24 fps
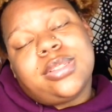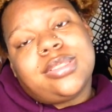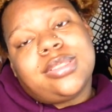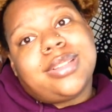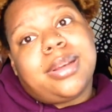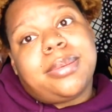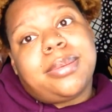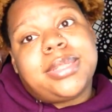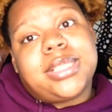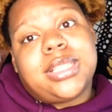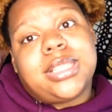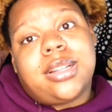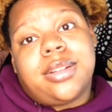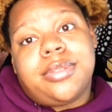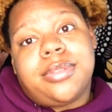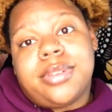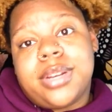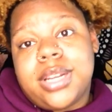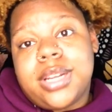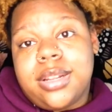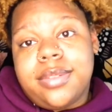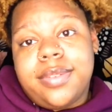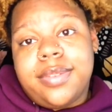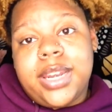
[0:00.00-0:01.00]
It's always in the
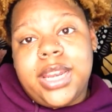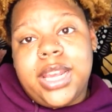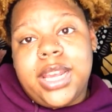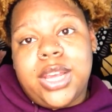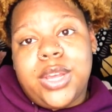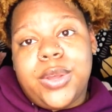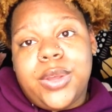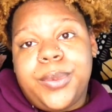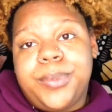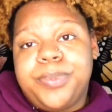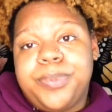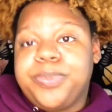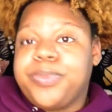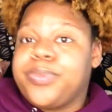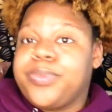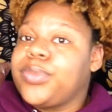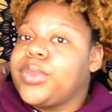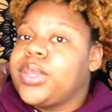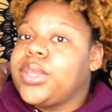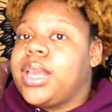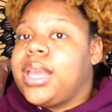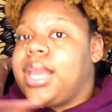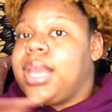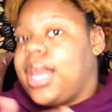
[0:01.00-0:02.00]
front of the video,
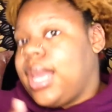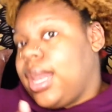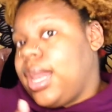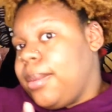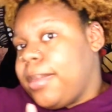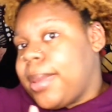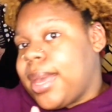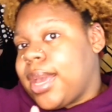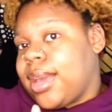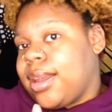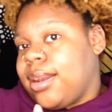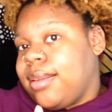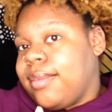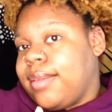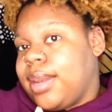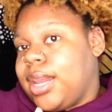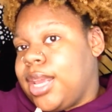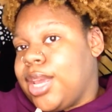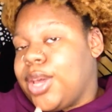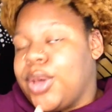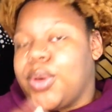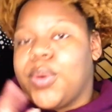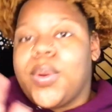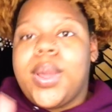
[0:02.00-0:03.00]
in the back of the
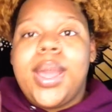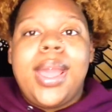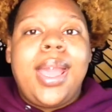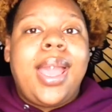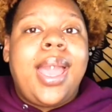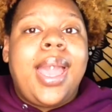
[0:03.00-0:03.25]
video,